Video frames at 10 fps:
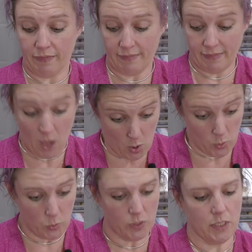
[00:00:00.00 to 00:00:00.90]
with
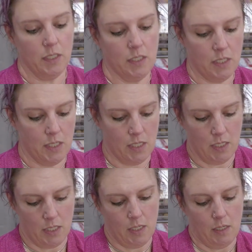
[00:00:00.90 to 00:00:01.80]
those
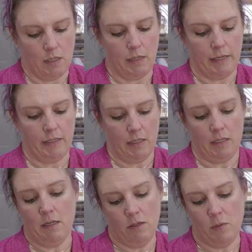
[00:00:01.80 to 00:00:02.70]
and
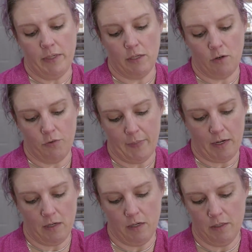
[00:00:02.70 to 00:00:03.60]
then we can go from
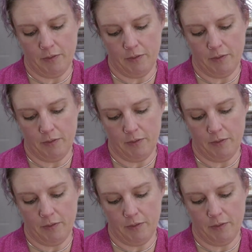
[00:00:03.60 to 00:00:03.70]
there.